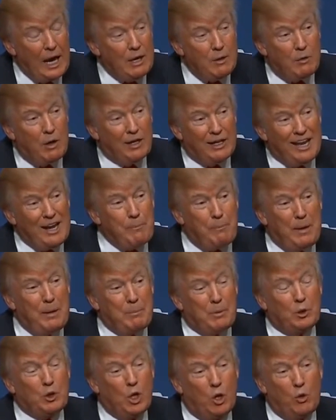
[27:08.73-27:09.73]
And a lot of
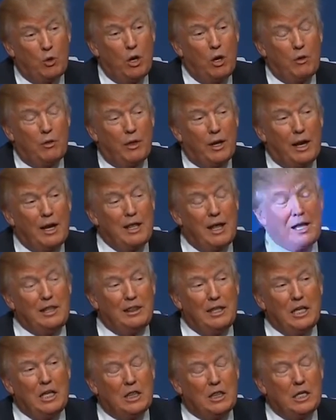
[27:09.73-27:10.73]
people don't know that. I
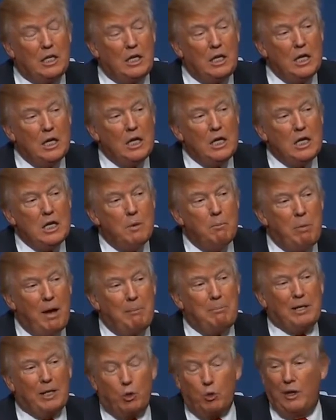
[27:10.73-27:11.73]
think the
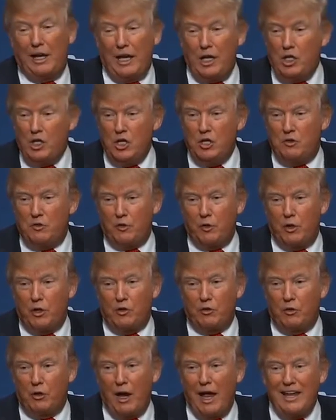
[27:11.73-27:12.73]
public relations for
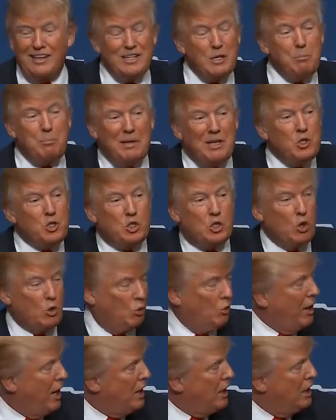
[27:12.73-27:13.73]
Israel hasn't been so
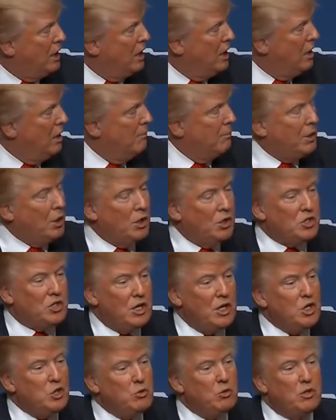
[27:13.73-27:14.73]
great, because
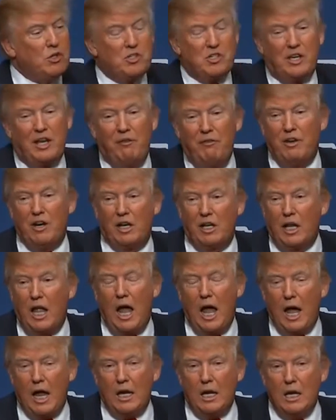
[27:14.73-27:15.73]
Israel's given a
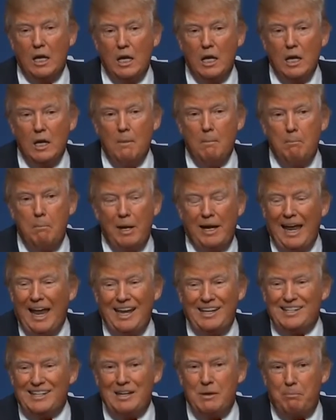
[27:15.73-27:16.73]
lot, but
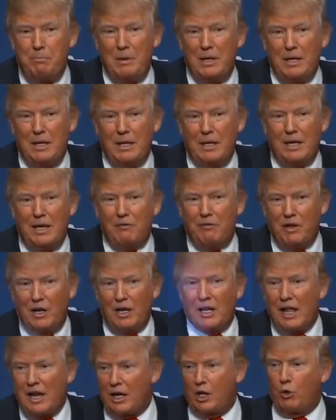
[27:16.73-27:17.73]
hasn't been given
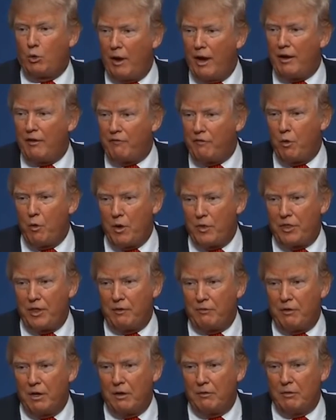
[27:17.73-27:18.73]
a lot of credit for what
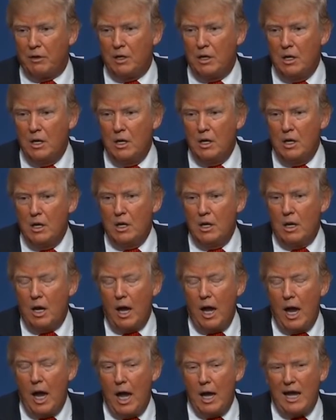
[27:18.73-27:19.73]
they've given.
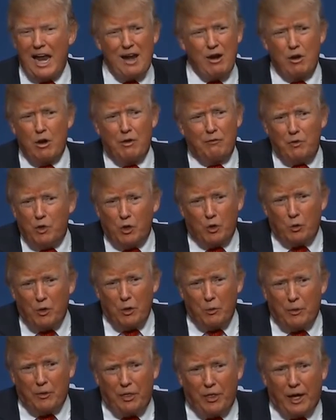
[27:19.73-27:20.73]
And I don't know if you
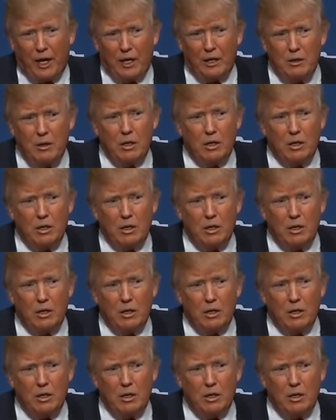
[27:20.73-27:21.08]
agree with that.